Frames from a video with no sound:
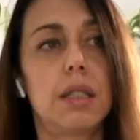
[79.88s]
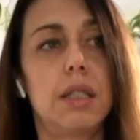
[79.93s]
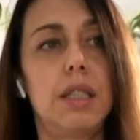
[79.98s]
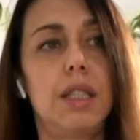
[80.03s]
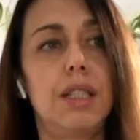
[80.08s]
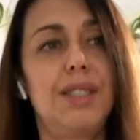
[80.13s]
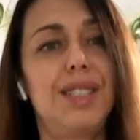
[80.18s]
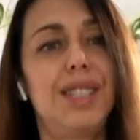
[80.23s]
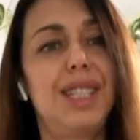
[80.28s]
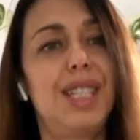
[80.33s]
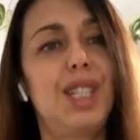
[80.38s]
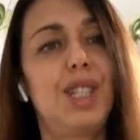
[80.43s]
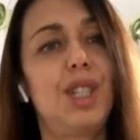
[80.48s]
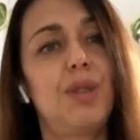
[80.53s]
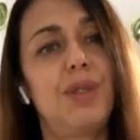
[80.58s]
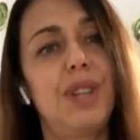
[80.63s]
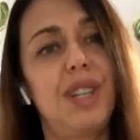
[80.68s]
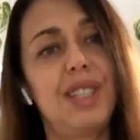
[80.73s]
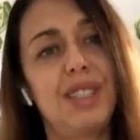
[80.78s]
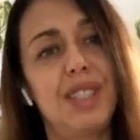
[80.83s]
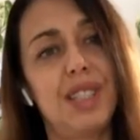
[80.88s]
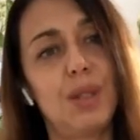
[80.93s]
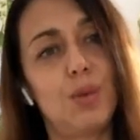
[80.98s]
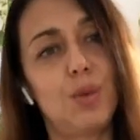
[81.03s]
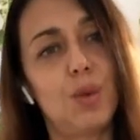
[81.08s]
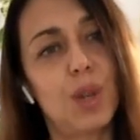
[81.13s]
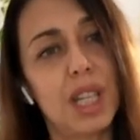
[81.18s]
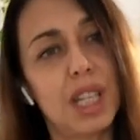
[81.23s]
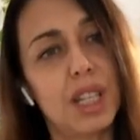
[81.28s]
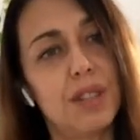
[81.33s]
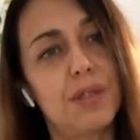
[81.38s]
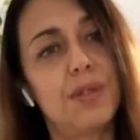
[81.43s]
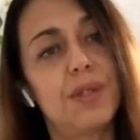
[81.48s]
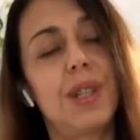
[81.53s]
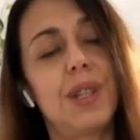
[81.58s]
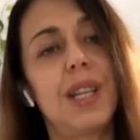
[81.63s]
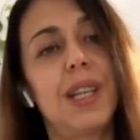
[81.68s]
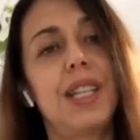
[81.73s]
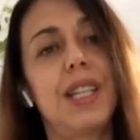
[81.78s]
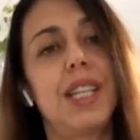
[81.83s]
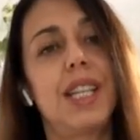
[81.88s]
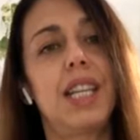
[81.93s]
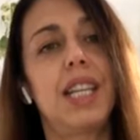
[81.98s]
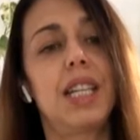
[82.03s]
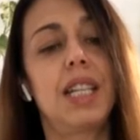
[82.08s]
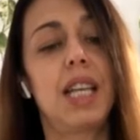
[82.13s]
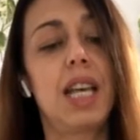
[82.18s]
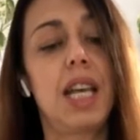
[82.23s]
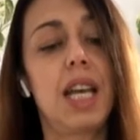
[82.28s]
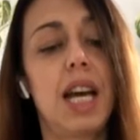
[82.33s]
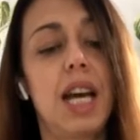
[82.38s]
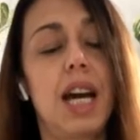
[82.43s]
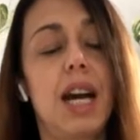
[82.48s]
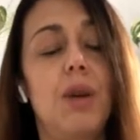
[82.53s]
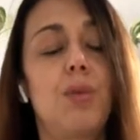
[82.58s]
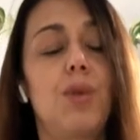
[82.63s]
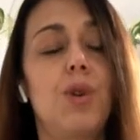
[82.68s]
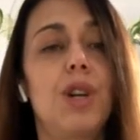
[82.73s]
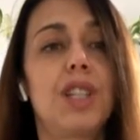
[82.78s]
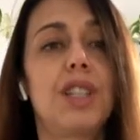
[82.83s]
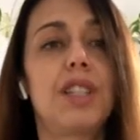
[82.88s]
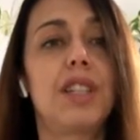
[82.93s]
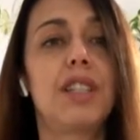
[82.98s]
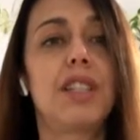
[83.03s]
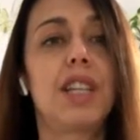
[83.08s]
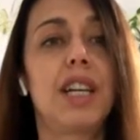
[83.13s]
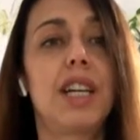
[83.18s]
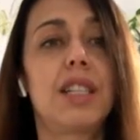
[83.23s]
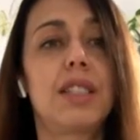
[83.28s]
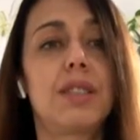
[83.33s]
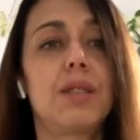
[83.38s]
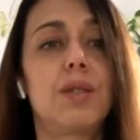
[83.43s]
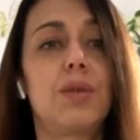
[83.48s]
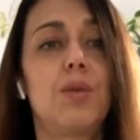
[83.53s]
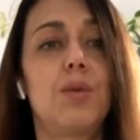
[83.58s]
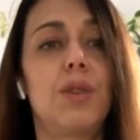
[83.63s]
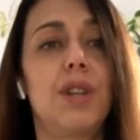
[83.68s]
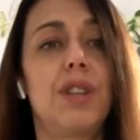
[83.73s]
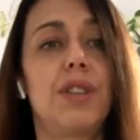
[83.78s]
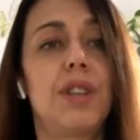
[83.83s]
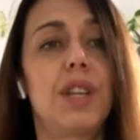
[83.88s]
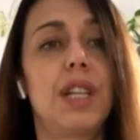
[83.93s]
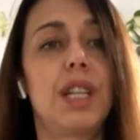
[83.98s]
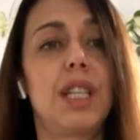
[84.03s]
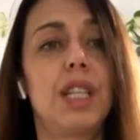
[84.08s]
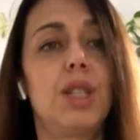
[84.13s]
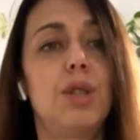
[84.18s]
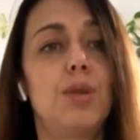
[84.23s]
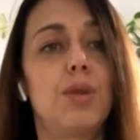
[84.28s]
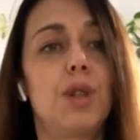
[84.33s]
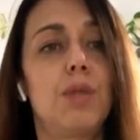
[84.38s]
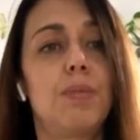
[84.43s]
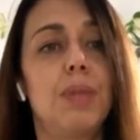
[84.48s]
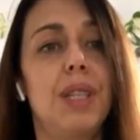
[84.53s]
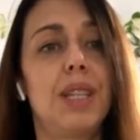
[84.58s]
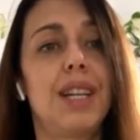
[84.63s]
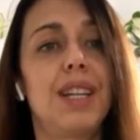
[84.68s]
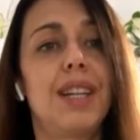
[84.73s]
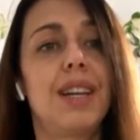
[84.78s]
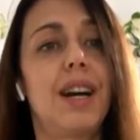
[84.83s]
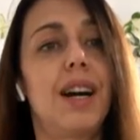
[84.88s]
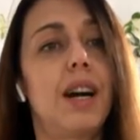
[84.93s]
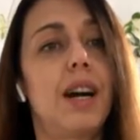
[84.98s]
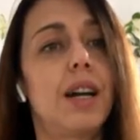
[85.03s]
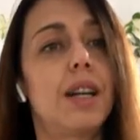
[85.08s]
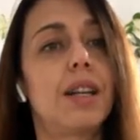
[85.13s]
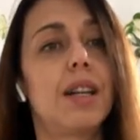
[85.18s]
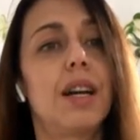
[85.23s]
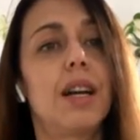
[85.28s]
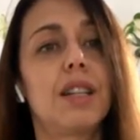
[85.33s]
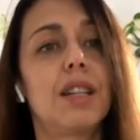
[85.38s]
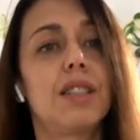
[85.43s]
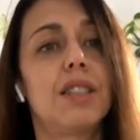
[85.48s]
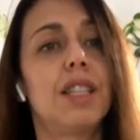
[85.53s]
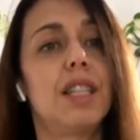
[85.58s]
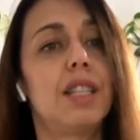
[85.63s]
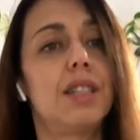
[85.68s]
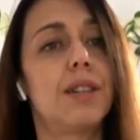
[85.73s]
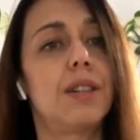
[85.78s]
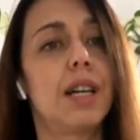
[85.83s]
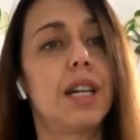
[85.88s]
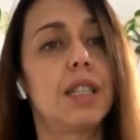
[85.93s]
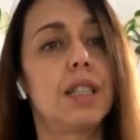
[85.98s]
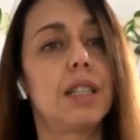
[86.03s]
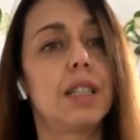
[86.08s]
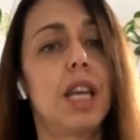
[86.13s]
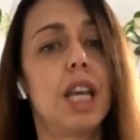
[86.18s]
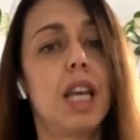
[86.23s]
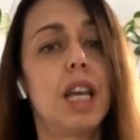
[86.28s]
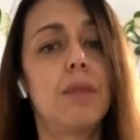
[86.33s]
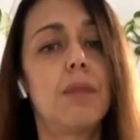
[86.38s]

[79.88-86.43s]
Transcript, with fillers: This innovative way of training awarded us with an European RRT grant,